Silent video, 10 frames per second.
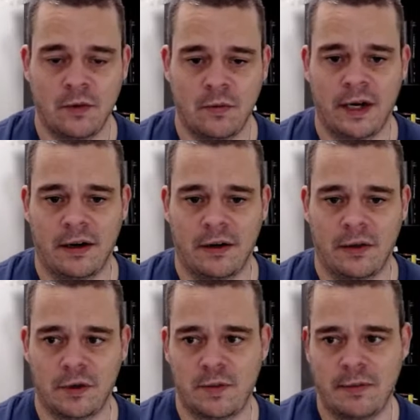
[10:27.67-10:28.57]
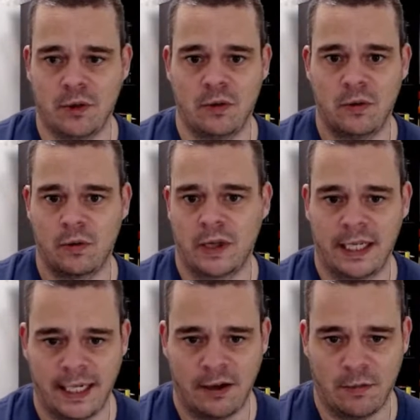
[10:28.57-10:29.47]
where there was people who were
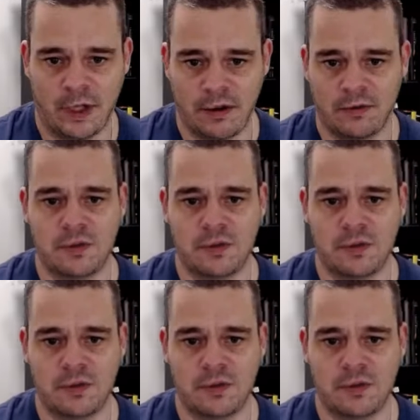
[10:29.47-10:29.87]
willing to help me.